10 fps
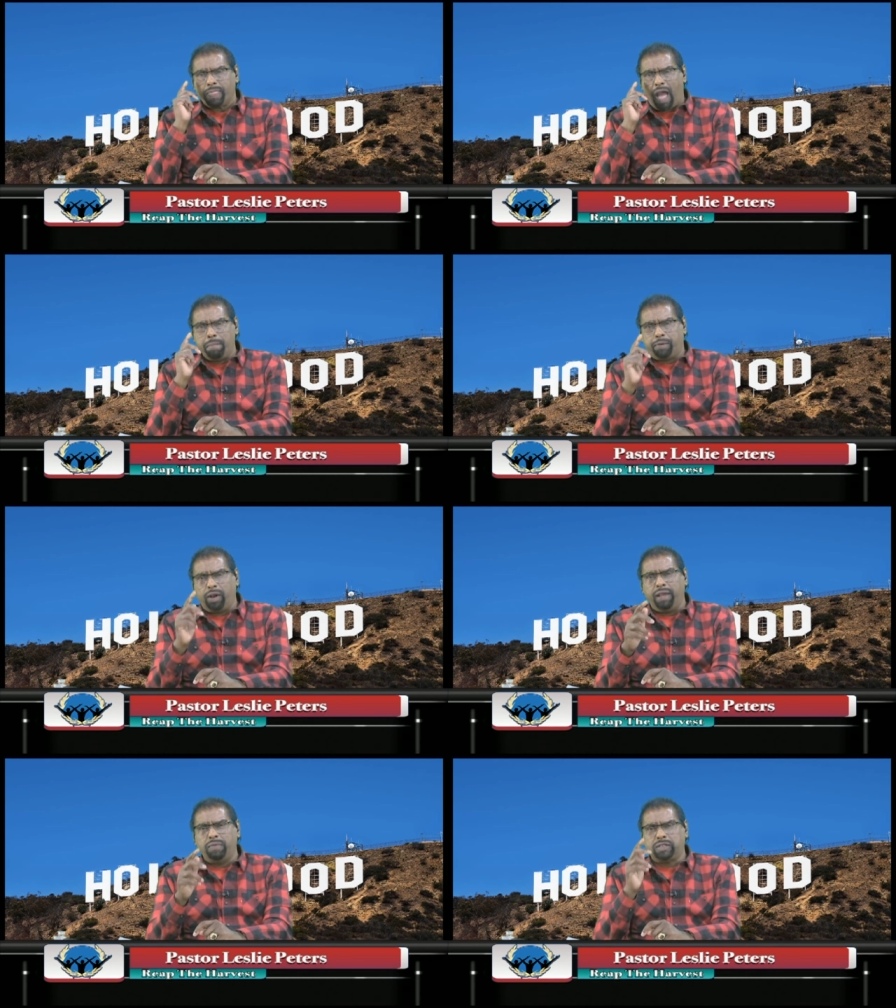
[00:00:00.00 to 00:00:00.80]
I
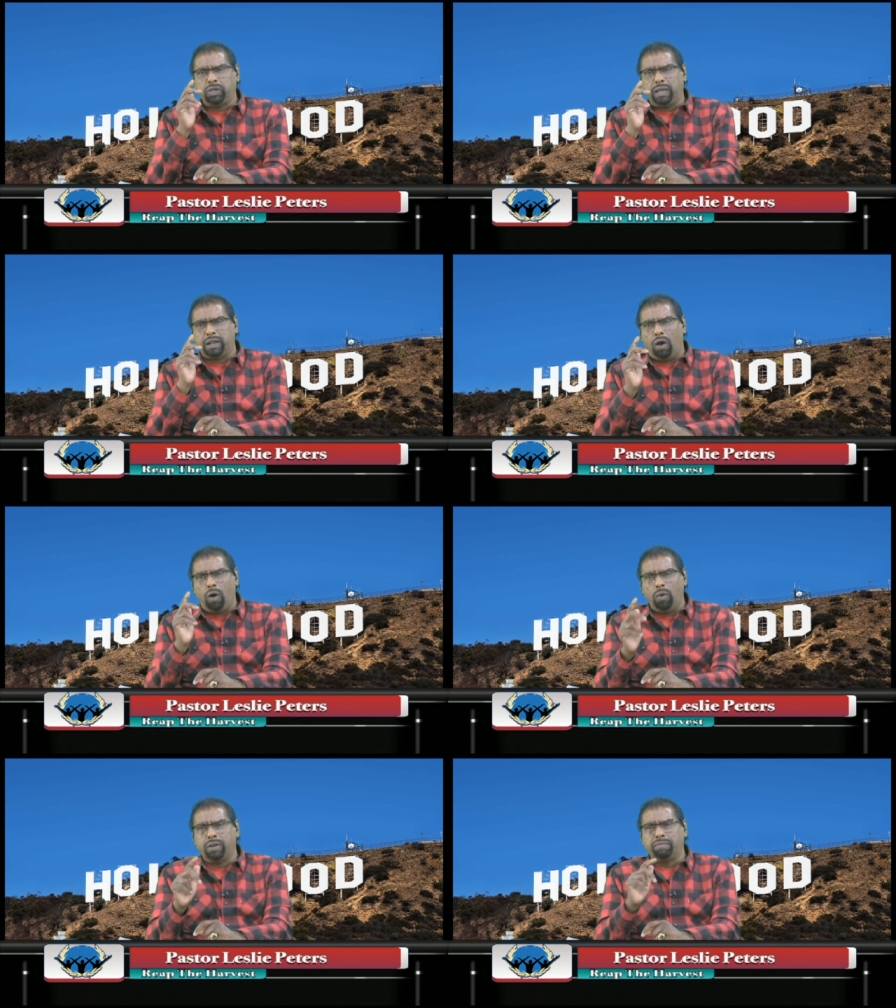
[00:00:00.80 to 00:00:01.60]
pray that you get a
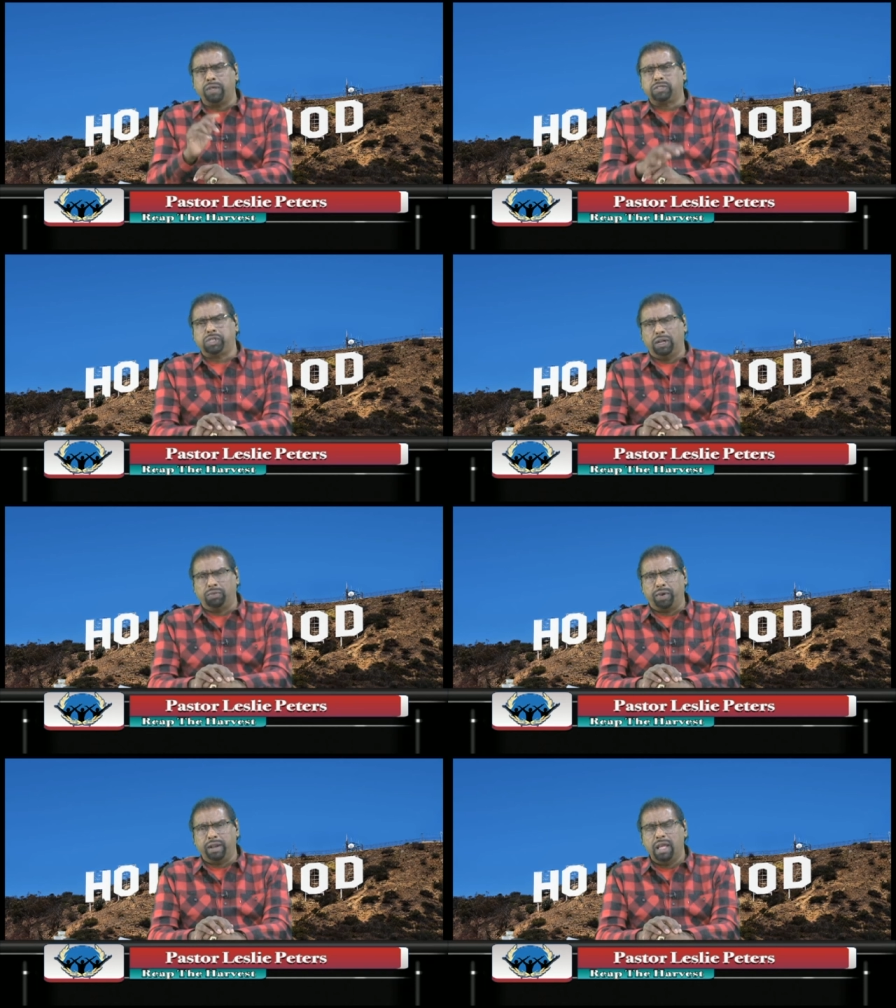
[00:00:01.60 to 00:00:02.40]
hold of the
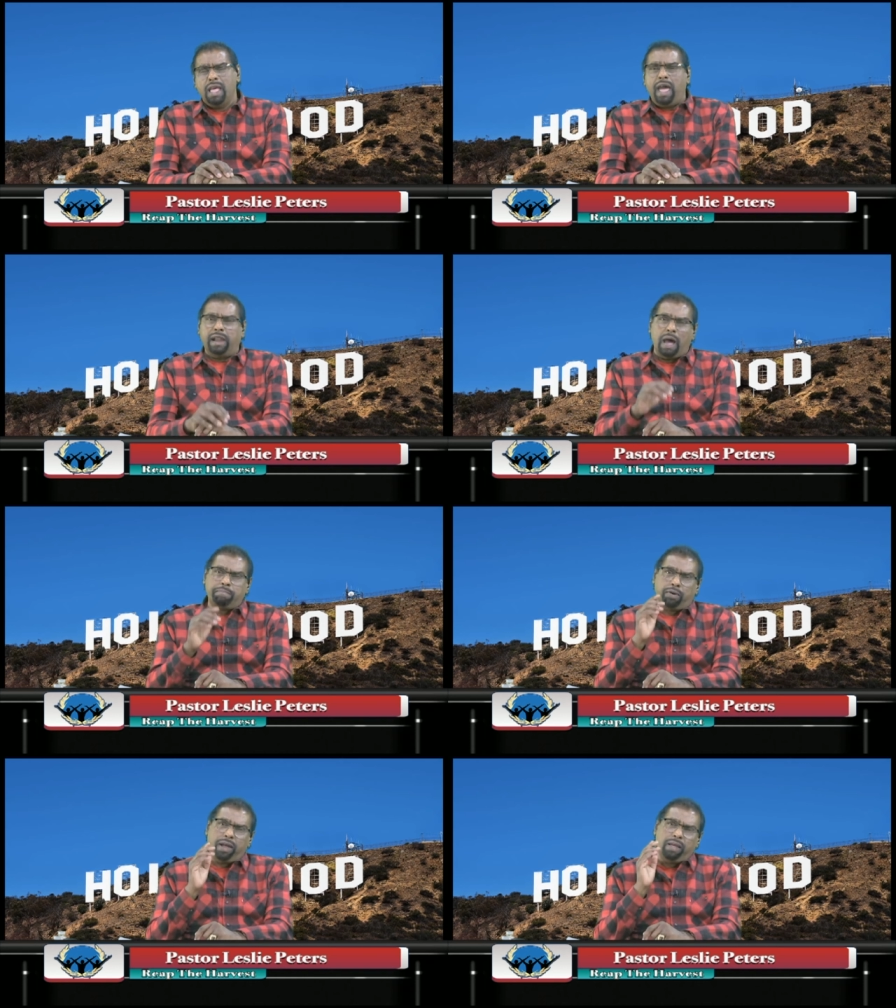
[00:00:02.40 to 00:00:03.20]
children, and I
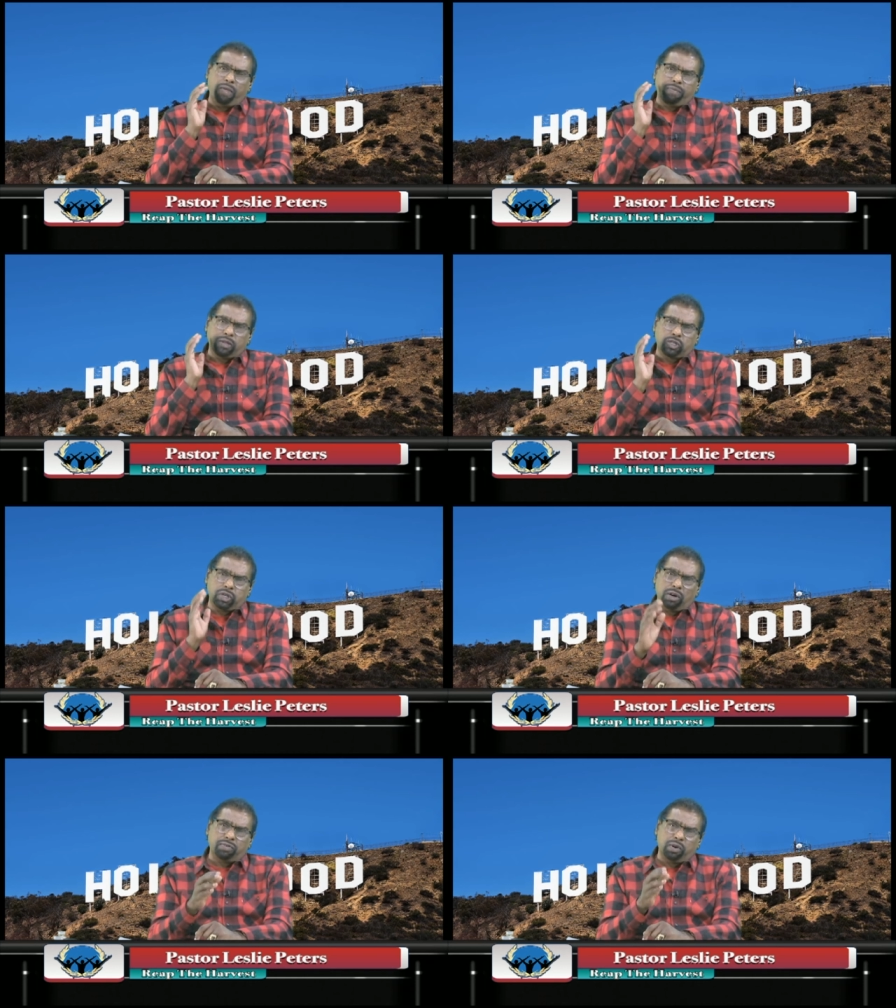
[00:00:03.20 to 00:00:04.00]
pray that the
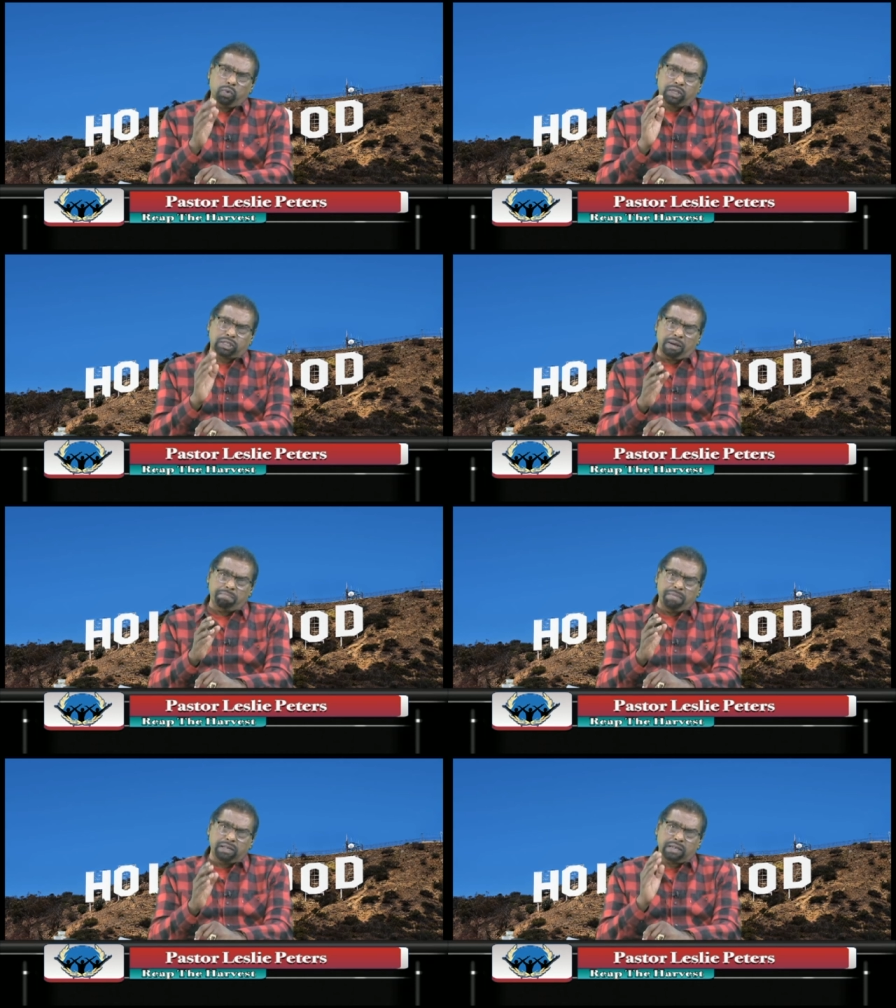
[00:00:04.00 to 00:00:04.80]
children would
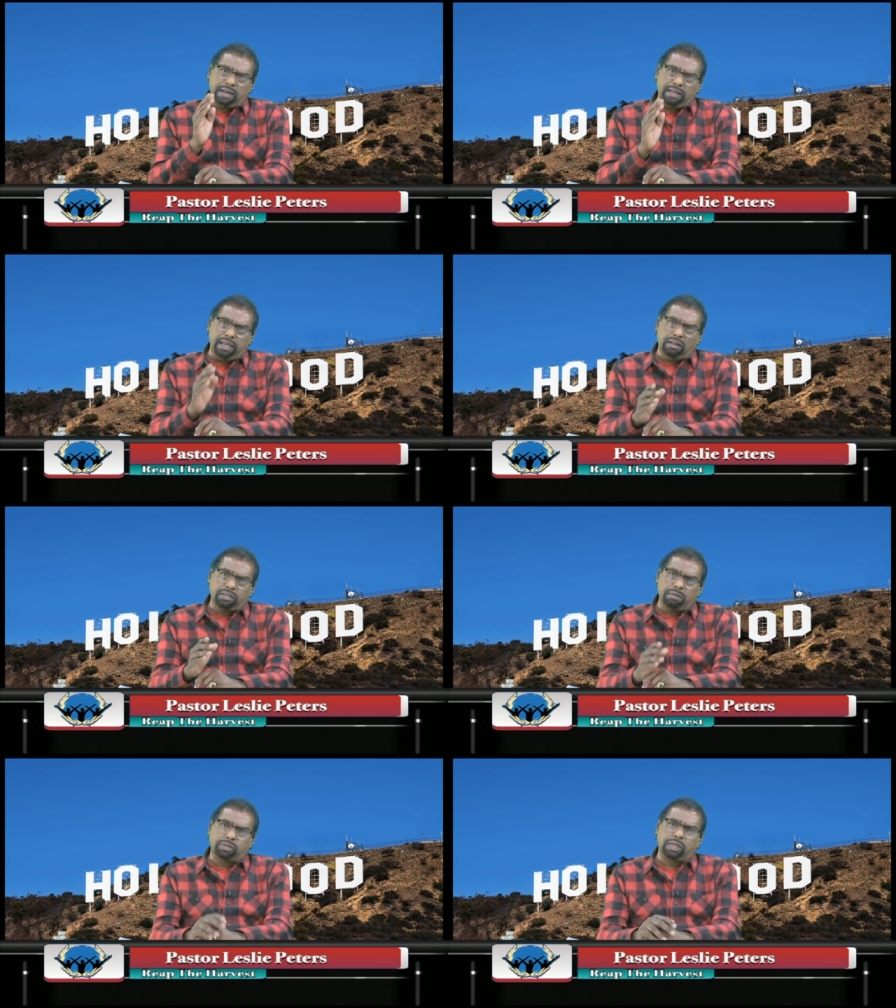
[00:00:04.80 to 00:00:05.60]
submit and heal
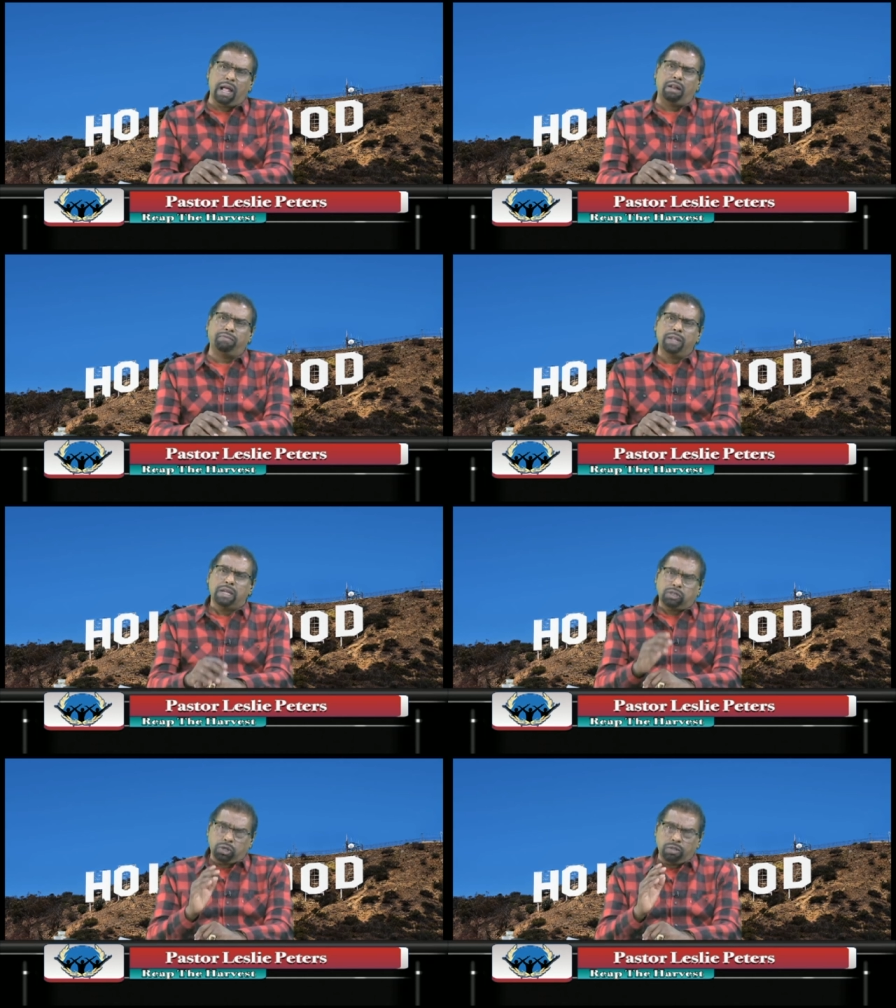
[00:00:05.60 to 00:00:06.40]
themselves
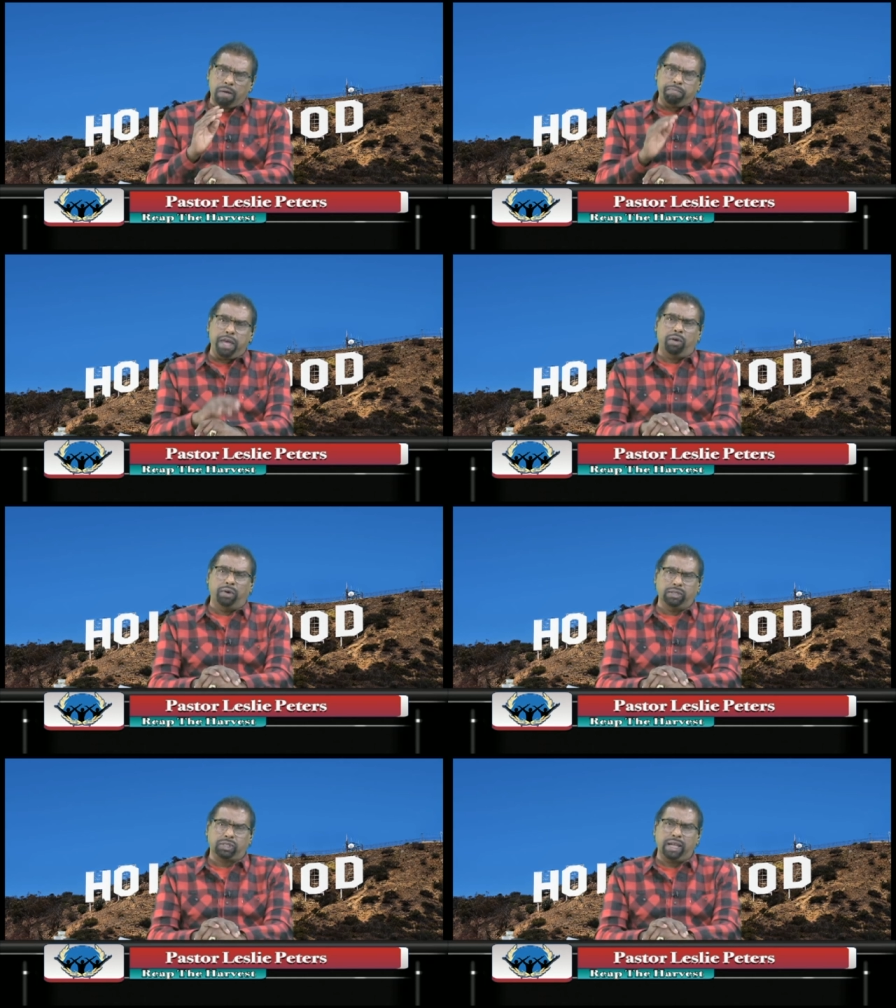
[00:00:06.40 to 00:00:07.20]
to their
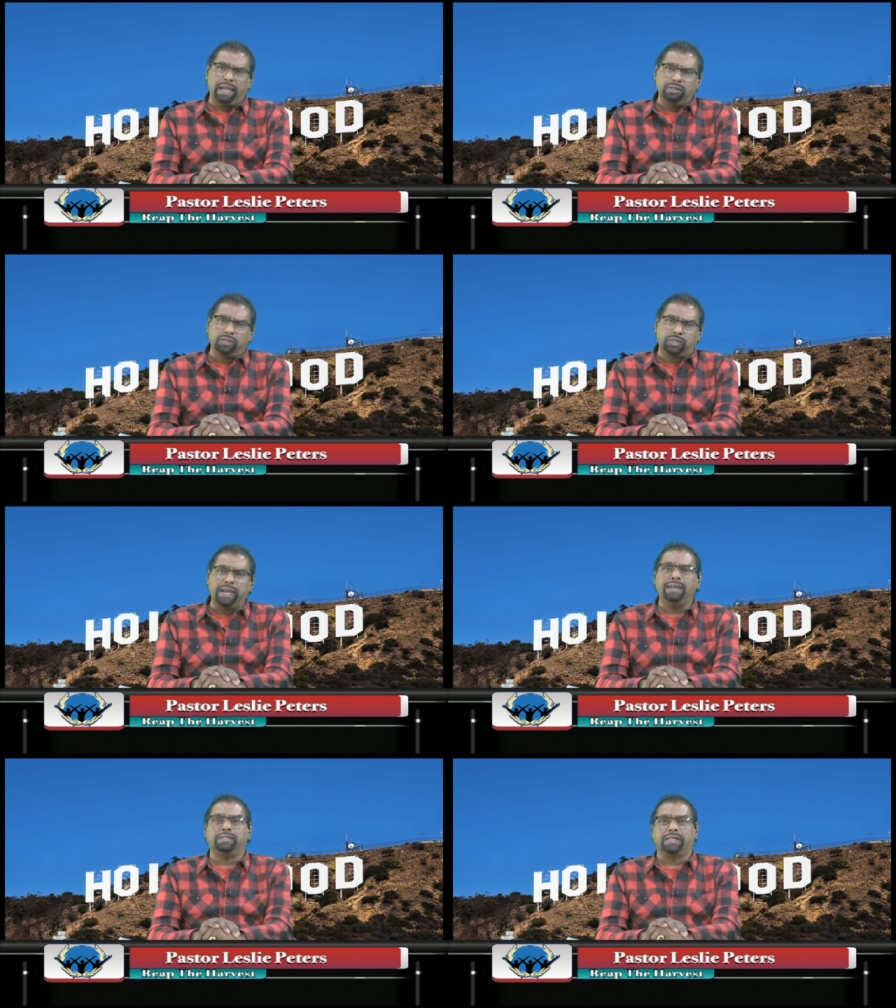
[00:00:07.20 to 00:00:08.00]
parents in
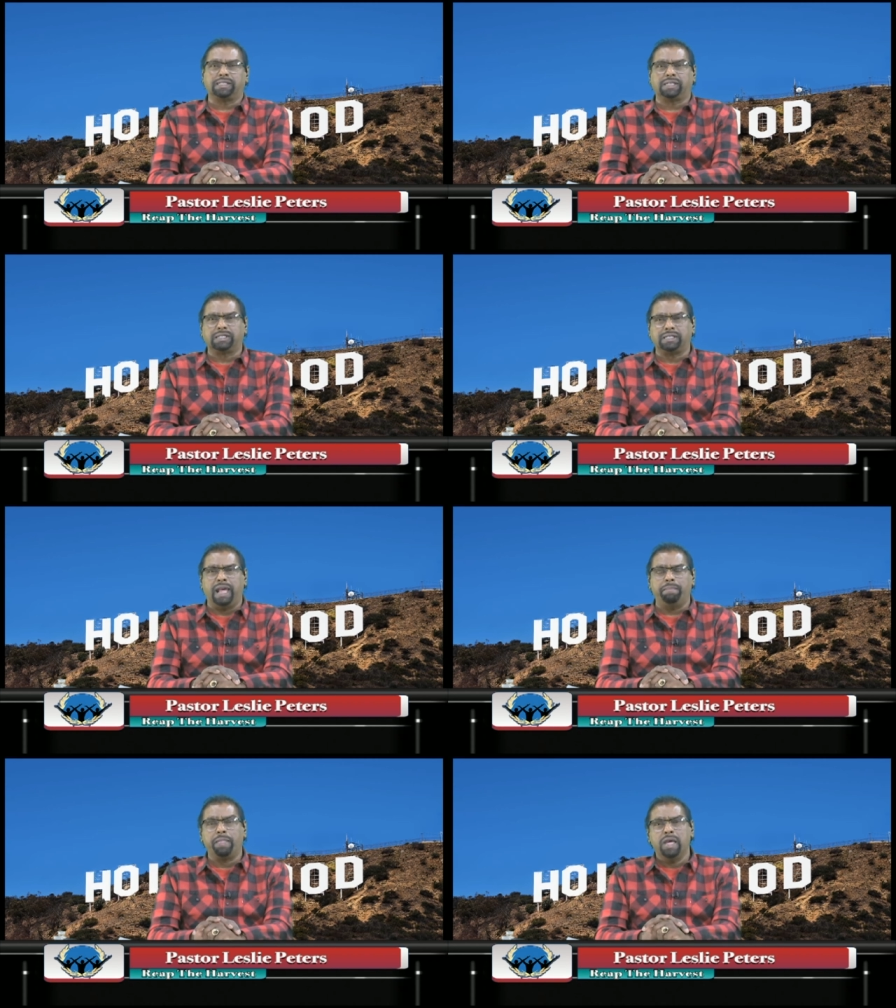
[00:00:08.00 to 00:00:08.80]
Jesus' name.